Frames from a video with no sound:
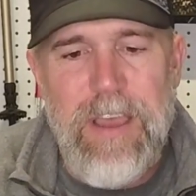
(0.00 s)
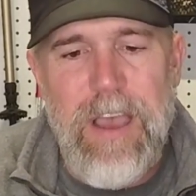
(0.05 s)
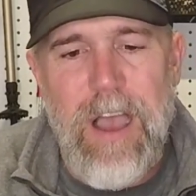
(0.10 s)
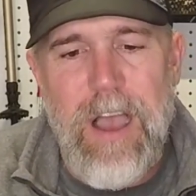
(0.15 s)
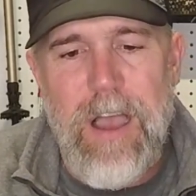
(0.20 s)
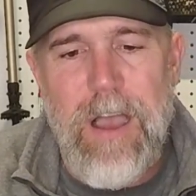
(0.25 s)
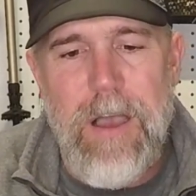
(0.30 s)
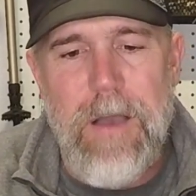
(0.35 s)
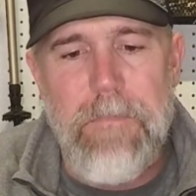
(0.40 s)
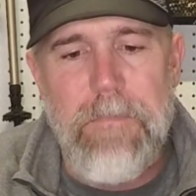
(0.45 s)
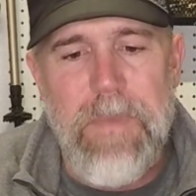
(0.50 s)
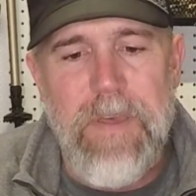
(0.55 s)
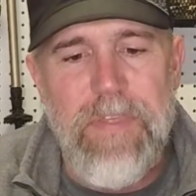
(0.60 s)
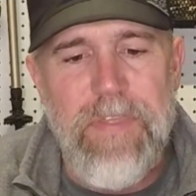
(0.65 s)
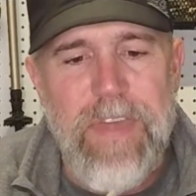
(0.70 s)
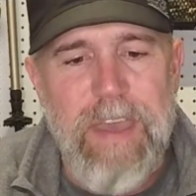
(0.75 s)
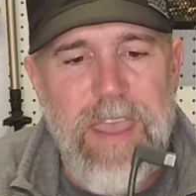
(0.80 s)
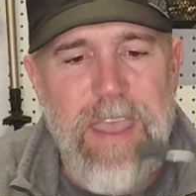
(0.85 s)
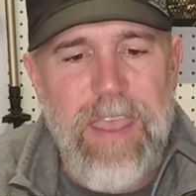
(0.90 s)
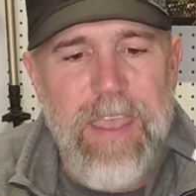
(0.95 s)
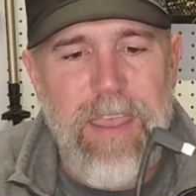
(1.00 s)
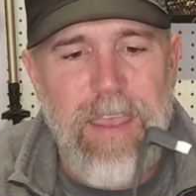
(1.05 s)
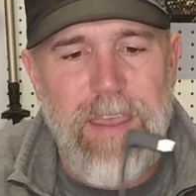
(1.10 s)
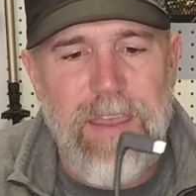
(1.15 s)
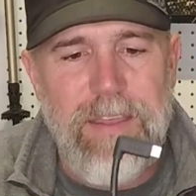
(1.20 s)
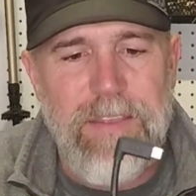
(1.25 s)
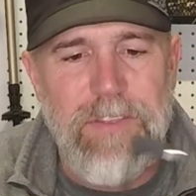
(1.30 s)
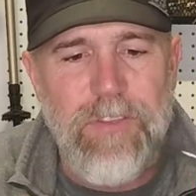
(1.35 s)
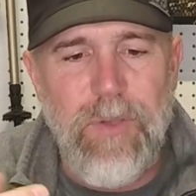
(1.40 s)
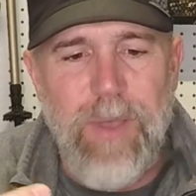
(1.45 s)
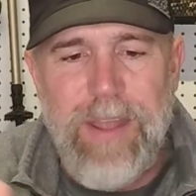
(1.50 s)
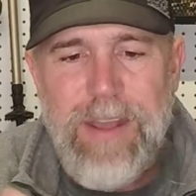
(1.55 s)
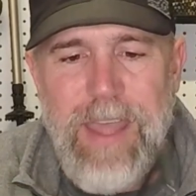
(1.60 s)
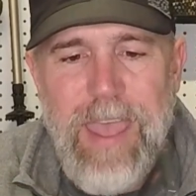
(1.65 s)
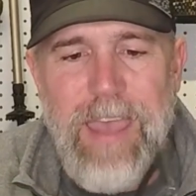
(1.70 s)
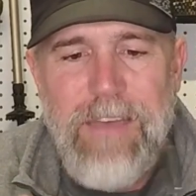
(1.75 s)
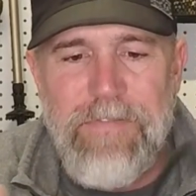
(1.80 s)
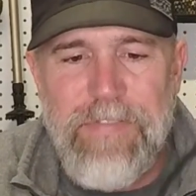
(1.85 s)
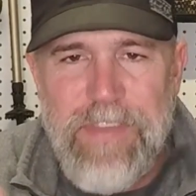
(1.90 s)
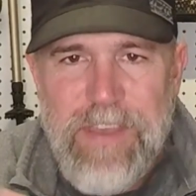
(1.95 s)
you had to have